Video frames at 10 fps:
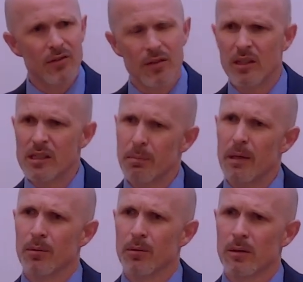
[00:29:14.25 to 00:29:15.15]
of these
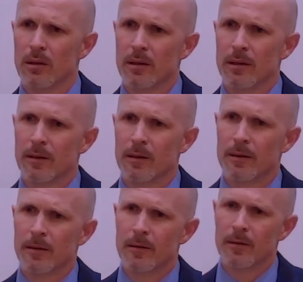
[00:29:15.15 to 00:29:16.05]
people,
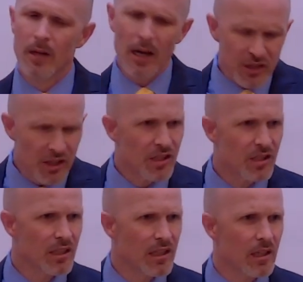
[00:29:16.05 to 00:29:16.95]
not just
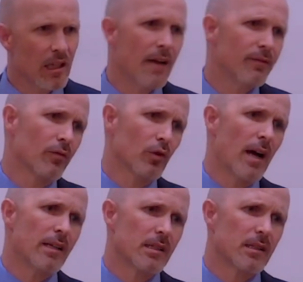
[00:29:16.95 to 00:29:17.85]
in the life of
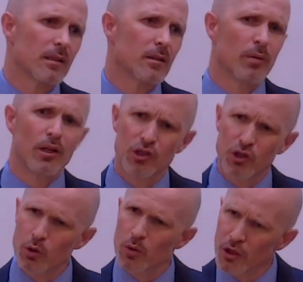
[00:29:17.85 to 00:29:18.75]
Christ, but it's
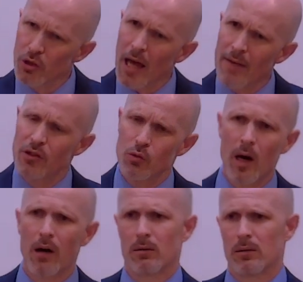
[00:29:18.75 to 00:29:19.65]
true in your life as
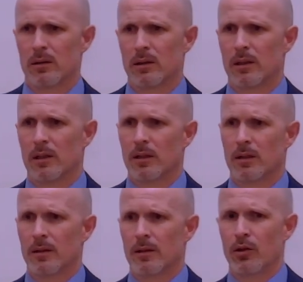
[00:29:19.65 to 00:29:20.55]
well.
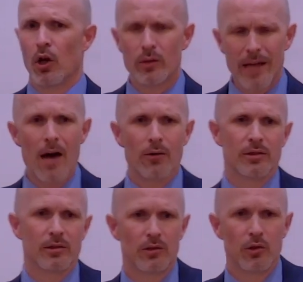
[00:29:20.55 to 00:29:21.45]
No doubt
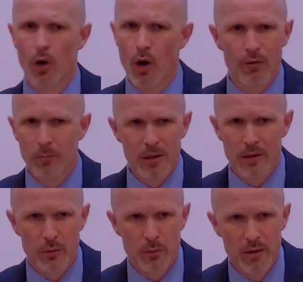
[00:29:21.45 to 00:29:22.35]
you're all
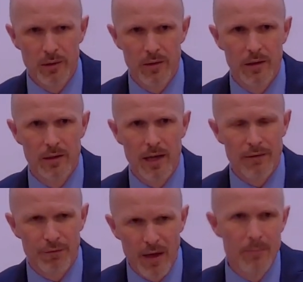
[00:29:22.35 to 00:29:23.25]
familiar with that
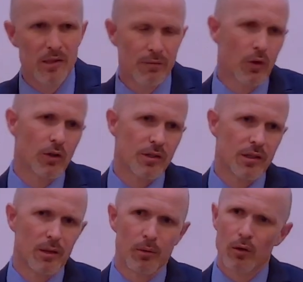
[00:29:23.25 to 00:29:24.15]
famous verse in
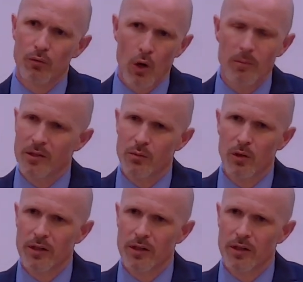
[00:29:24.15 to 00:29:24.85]
the book of Romans where it